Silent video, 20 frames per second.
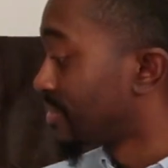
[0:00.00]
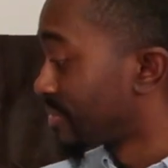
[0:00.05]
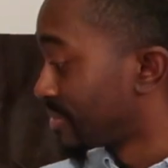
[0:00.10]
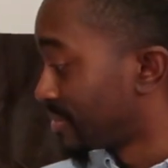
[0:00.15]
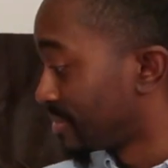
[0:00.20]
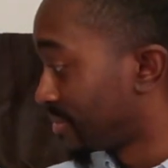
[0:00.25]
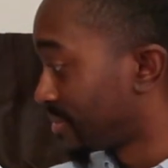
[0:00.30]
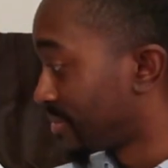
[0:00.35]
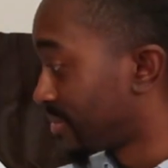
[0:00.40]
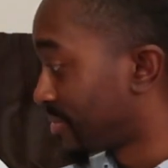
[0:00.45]

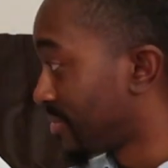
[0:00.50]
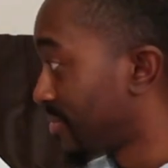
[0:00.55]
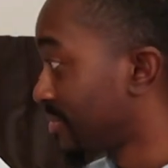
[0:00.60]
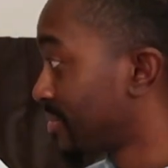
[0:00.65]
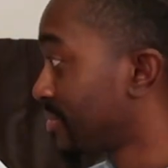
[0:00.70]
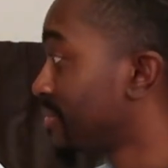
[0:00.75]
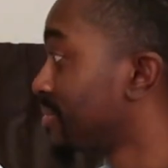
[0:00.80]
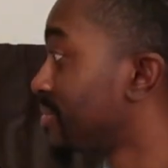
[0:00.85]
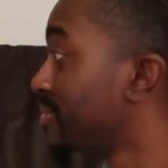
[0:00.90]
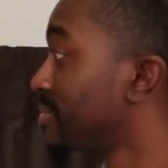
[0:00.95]

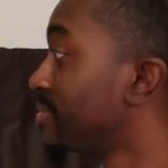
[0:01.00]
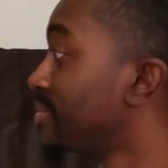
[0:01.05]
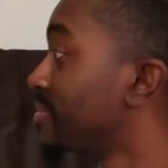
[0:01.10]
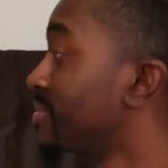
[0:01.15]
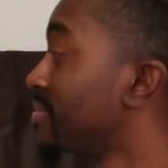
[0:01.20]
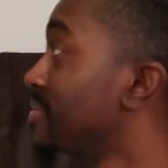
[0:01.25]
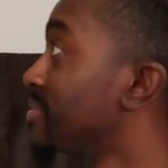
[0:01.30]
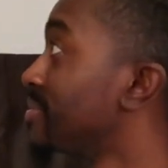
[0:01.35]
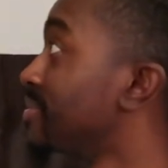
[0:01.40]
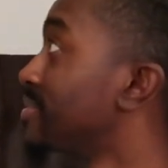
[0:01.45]

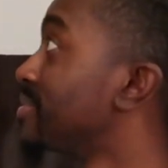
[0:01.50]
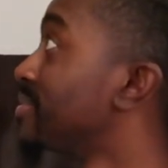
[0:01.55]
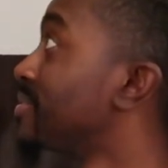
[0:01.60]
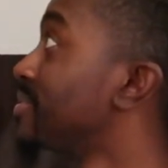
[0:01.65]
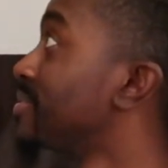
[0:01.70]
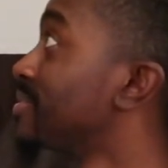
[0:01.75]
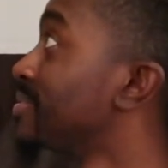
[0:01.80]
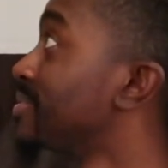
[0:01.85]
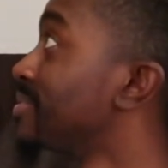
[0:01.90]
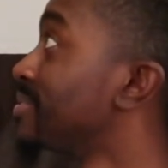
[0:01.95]

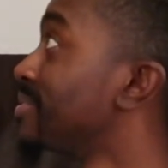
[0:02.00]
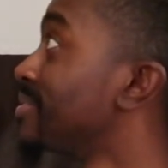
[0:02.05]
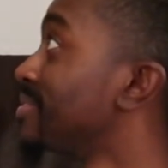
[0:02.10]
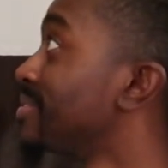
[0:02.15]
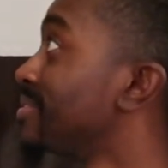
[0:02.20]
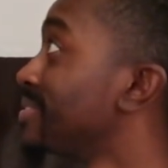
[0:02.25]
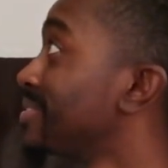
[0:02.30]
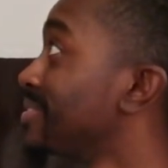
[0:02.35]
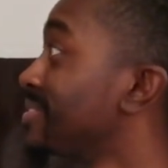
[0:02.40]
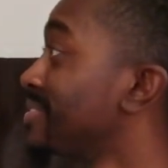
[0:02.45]

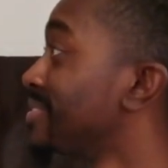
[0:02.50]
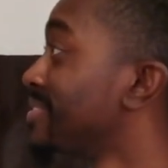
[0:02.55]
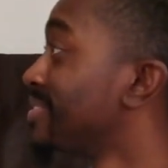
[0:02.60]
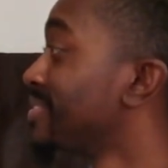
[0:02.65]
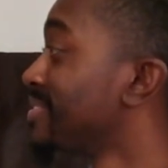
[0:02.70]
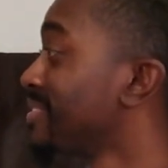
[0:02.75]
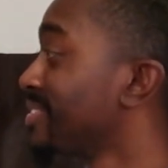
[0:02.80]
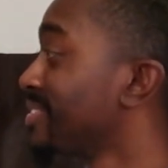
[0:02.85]
The person shown says nothing.